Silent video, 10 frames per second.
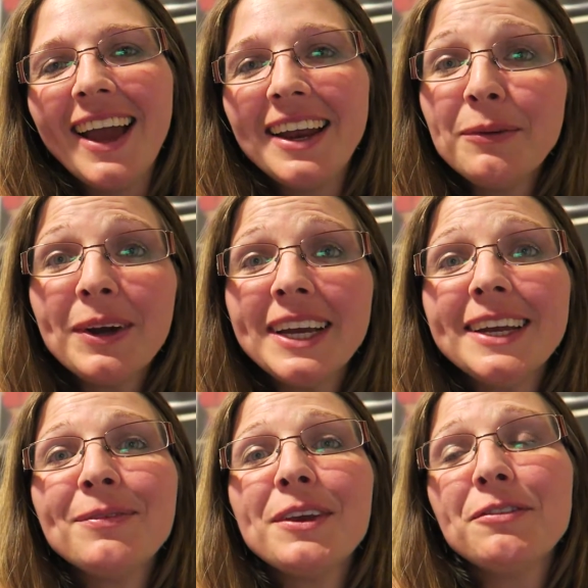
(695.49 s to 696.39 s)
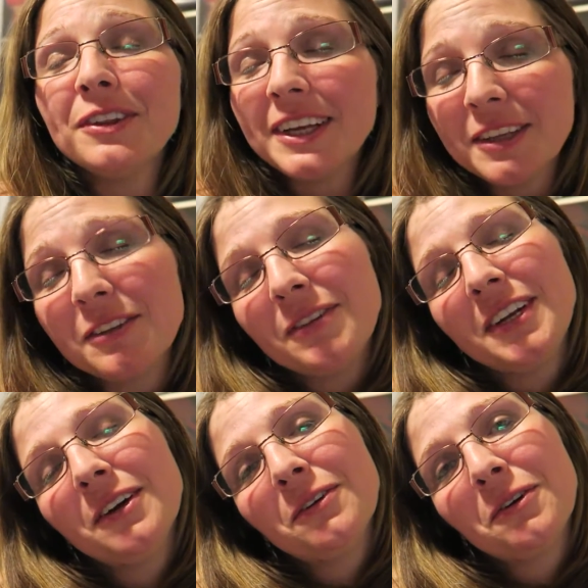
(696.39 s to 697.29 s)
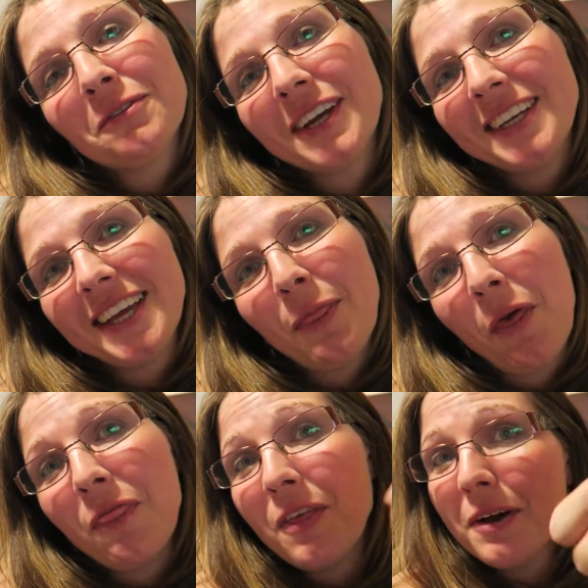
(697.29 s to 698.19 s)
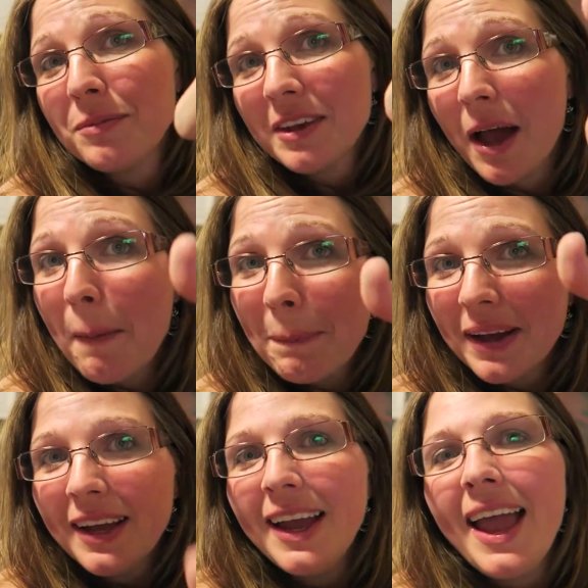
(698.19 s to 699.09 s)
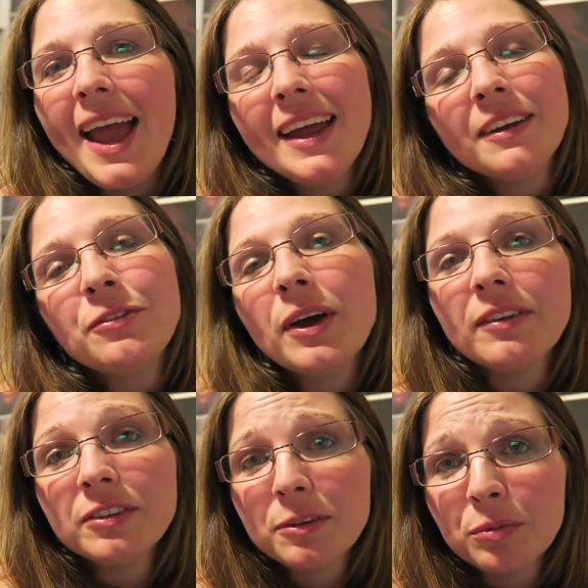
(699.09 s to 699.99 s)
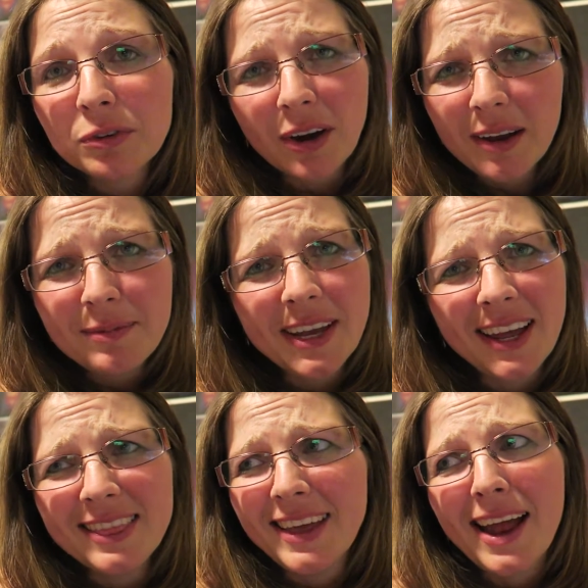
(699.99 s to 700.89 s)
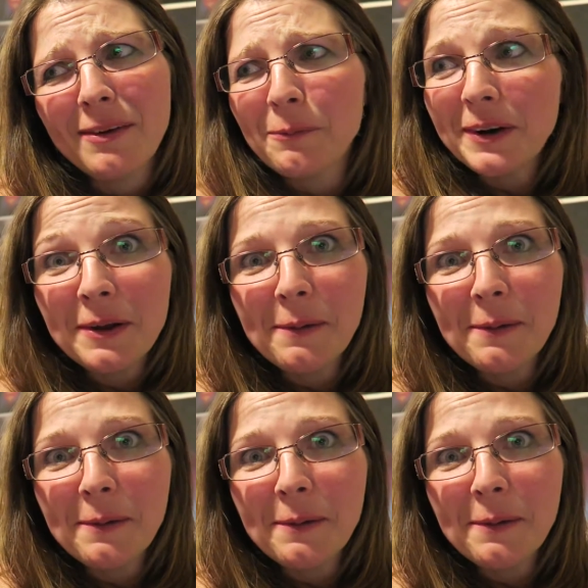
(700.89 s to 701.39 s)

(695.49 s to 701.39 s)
Anyway, if you like this video, don't forget to hit the thumbs up. And if you haven't subscribed yet, then what